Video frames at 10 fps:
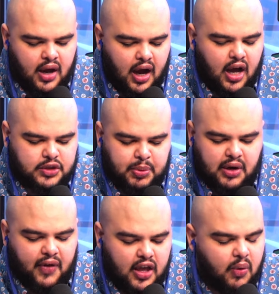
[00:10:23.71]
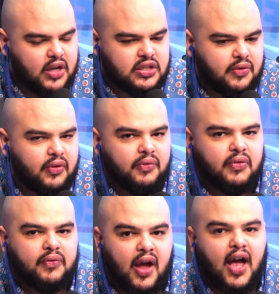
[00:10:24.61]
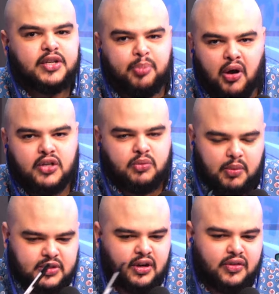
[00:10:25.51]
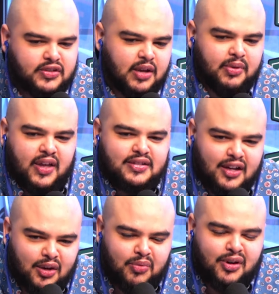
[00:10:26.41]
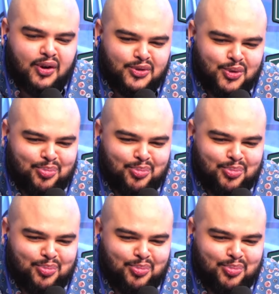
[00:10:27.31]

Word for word: Uh, speaking of evaluations of, of, of, guys, pause the way we started the segment. That's not a good one to go to.